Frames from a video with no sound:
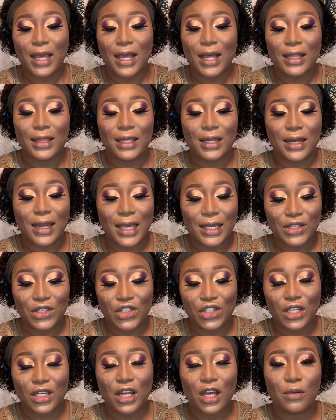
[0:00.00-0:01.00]
The next shade
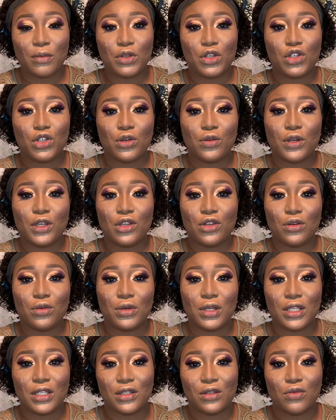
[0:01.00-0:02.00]
I'll be showing you
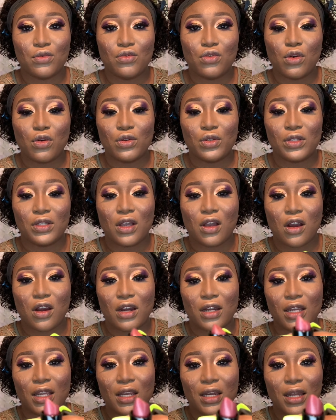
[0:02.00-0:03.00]
is the Rose
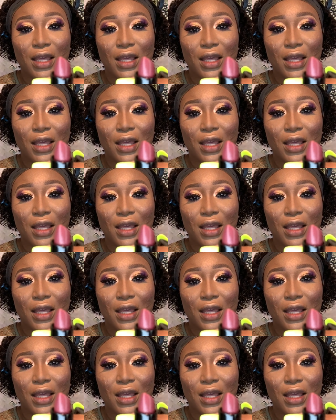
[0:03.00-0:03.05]
Garden.